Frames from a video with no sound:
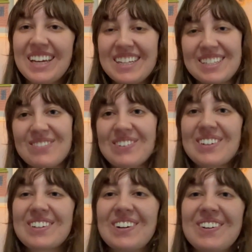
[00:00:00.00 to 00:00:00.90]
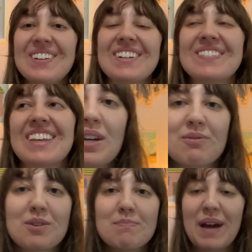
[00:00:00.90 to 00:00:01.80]
instead of vertical. But
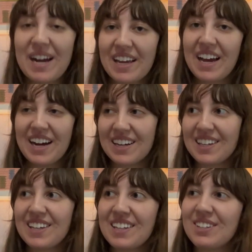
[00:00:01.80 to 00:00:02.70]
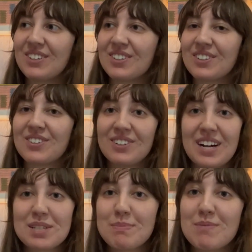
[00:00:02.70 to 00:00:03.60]
we're back at it. Your girl
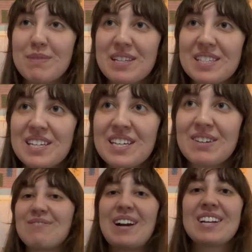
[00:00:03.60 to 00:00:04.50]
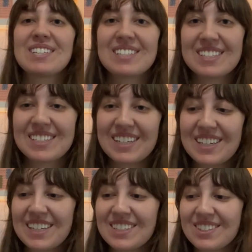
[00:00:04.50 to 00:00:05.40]
has been busy, fashion
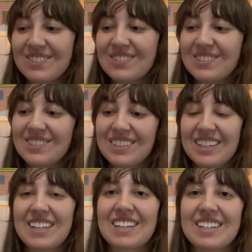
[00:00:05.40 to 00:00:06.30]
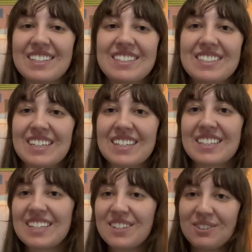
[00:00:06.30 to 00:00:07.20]
design, school, and
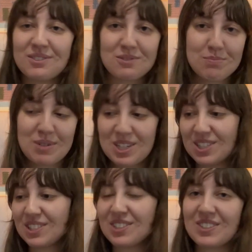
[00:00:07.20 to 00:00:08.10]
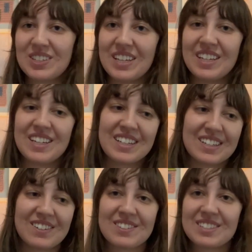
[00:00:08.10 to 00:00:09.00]
getting all those projects turned in
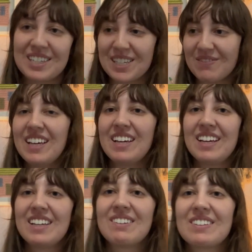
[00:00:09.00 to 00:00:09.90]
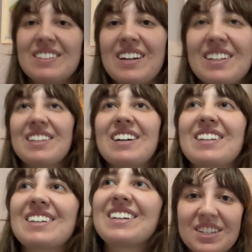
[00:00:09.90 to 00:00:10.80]
and on time. Yada
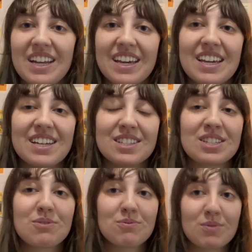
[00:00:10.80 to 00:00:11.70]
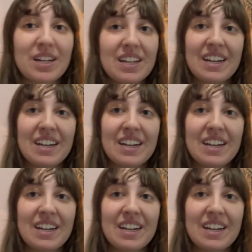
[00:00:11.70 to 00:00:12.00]
yada. Today it's raining